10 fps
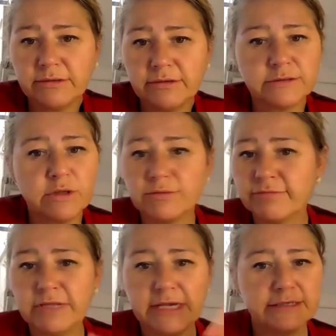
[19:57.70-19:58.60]
there's lots
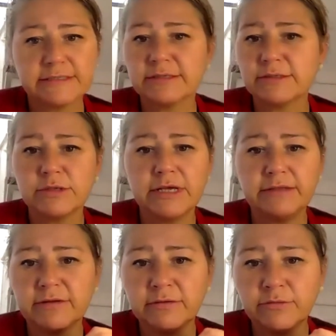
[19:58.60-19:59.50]
of links.
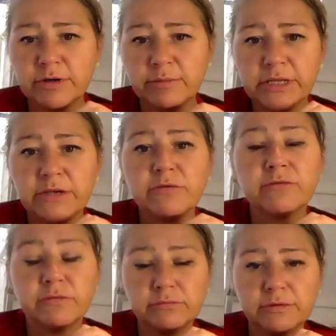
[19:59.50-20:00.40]
It's an incredibly
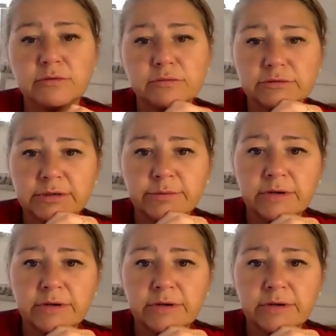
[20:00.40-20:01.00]
useful course, so I would